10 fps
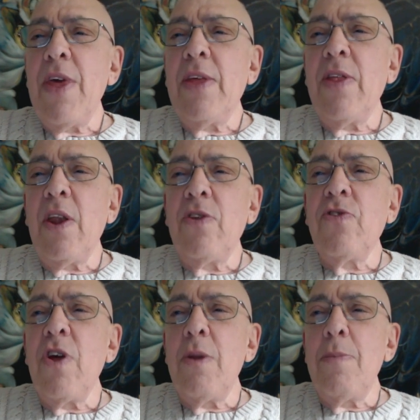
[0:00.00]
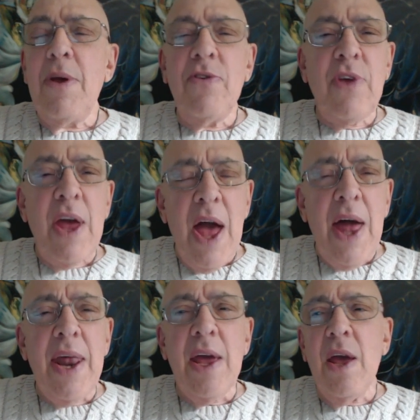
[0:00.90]
think that it's going to be as
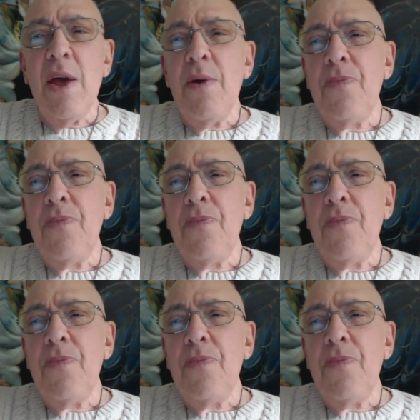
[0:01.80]
chaotic,